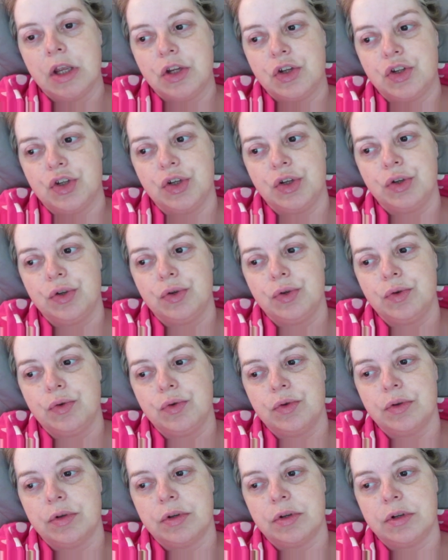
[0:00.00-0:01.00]

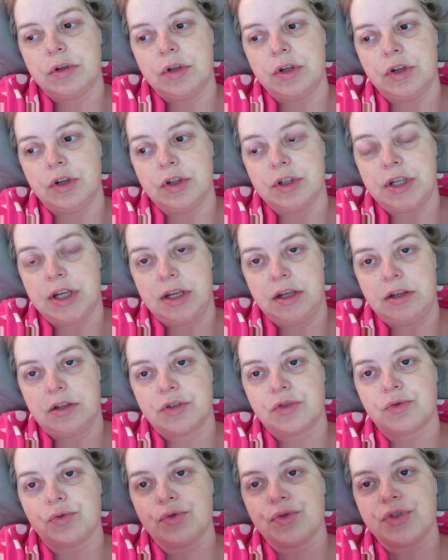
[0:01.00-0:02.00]
to take
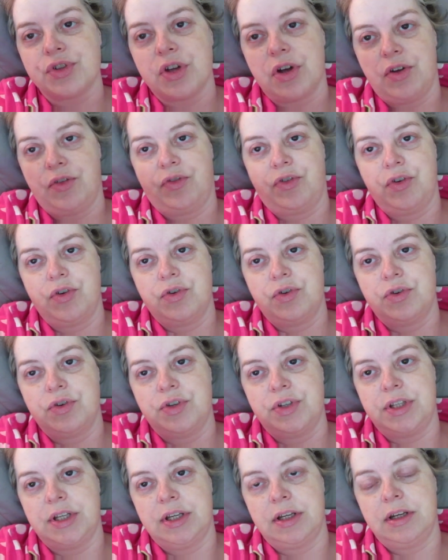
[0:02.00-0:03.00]
stool
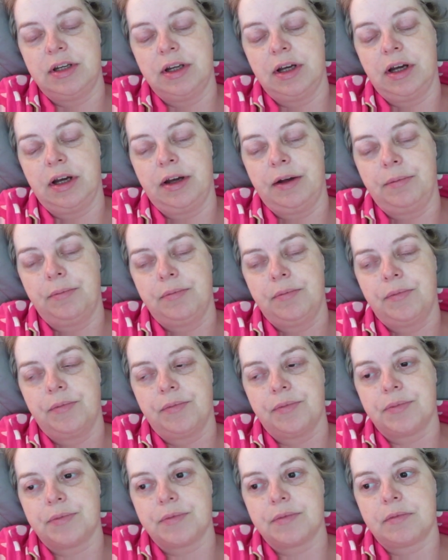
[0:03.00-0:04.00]
softeners, and
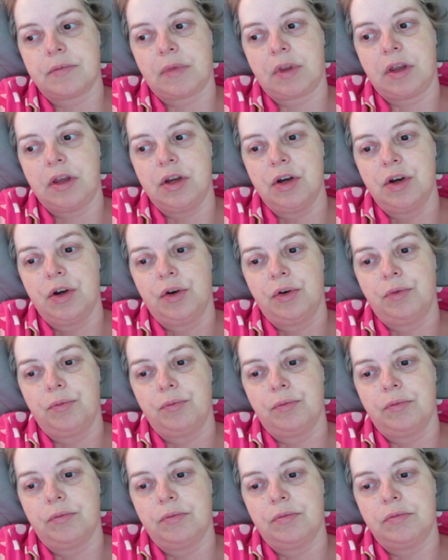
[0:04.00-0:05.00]

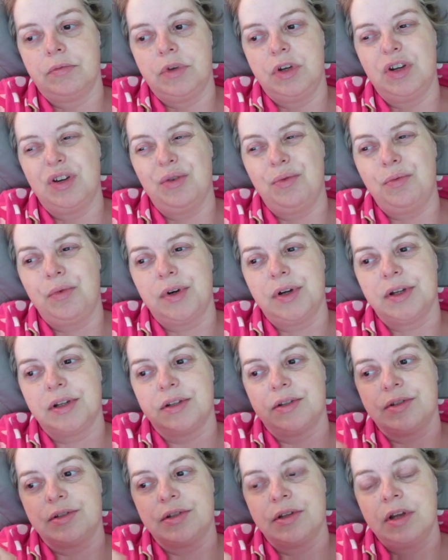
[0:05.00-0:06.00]
you don't want to.
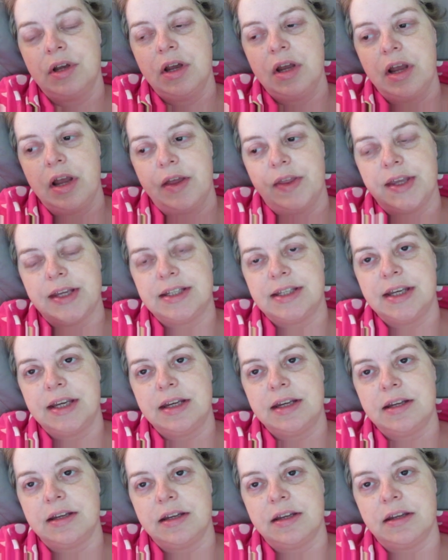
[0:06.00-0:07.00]
They say
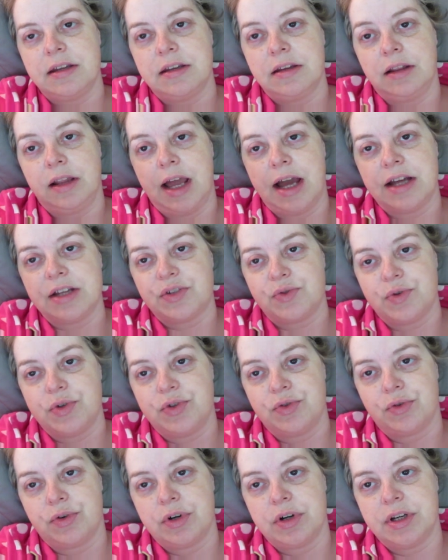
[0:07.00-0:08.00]
that last
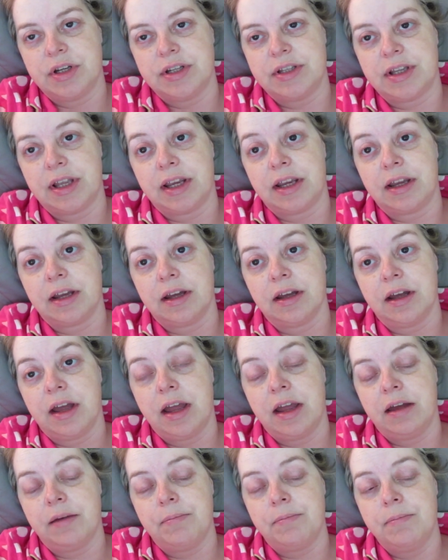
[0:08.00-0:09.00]
resort is like
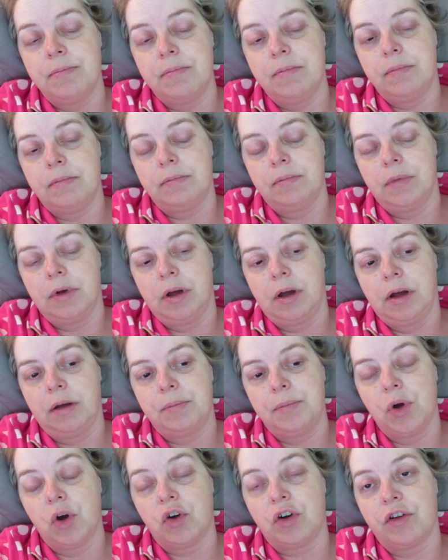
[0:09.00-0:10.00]

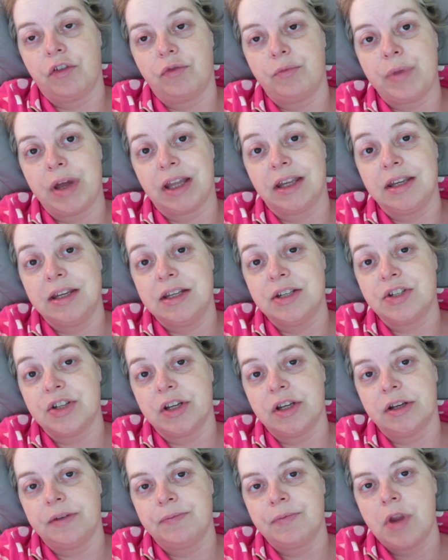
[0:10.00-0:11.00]
milk of
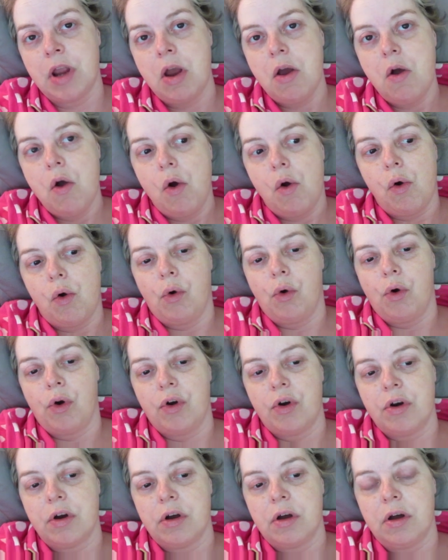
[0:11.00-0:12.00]
magnesia
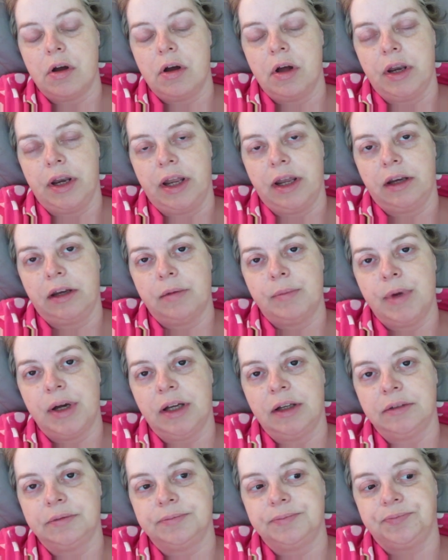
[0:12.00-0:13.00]
or an enema,